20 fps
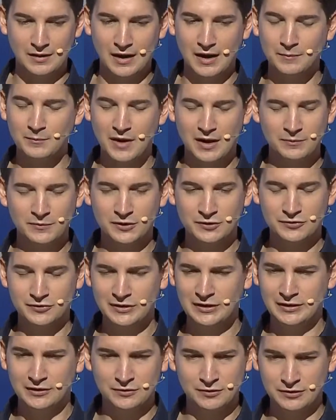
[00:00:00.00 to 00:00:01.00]
I'm not
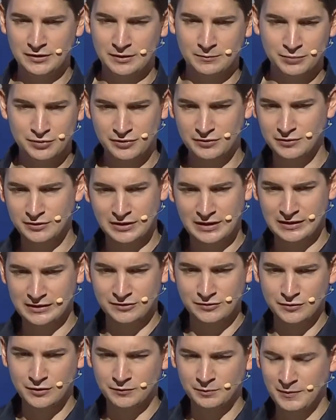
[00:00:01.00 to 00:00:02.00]
really good in product
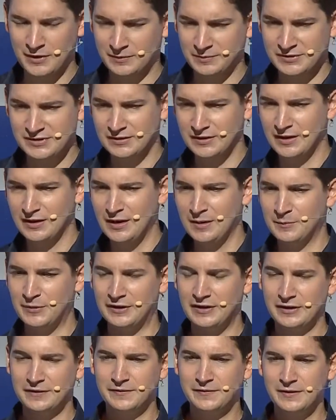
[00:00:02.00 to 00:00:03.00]
roadmaps, but
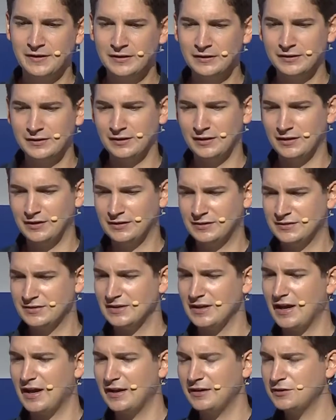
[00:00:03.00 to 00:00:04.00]
I think it's
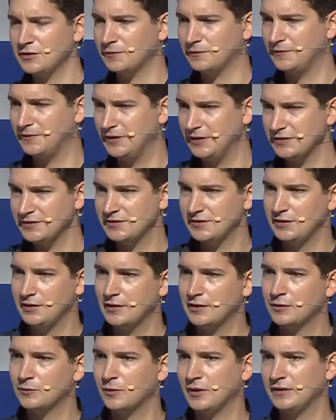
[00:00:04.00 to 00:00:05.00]
end of this
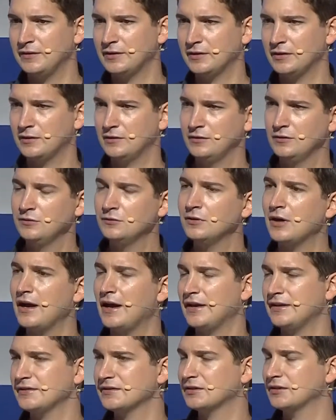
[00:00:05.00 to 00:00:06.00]
year when the new
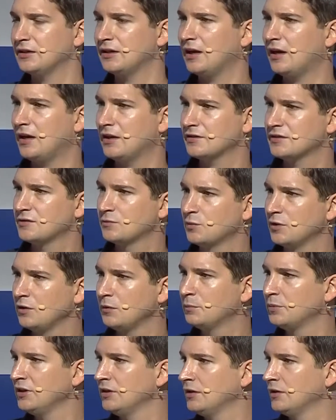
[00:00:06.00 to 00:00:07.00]
S-Class will
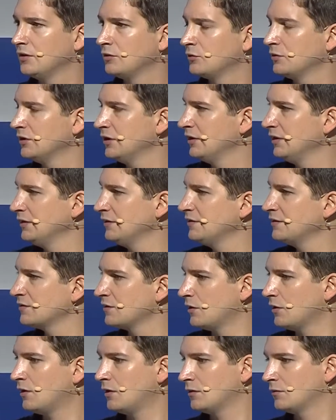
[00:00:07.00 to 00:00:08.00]
be released or